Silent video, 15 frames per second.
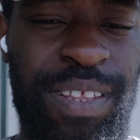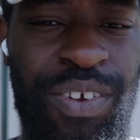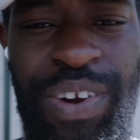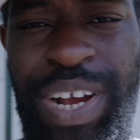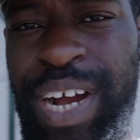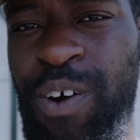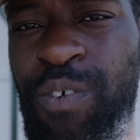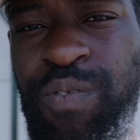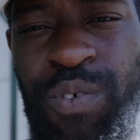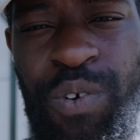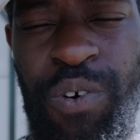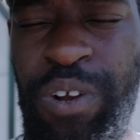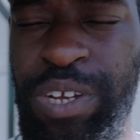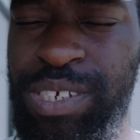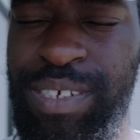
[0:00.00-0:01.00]
There are, of
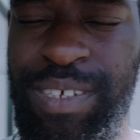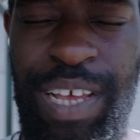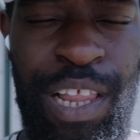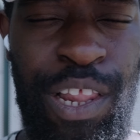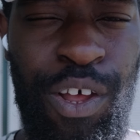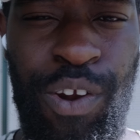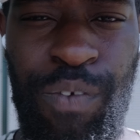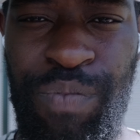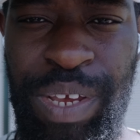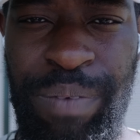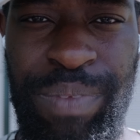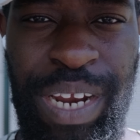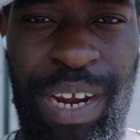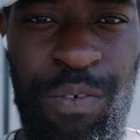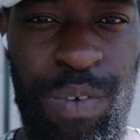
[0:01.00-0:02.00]
course, a lot of
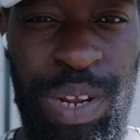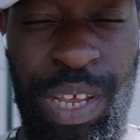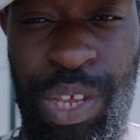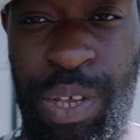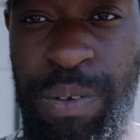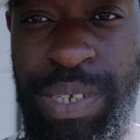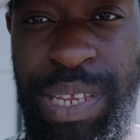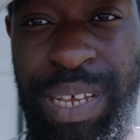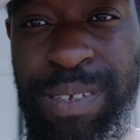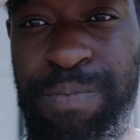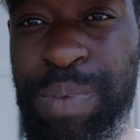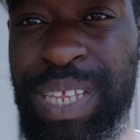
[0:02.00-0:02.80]
them that are really useless,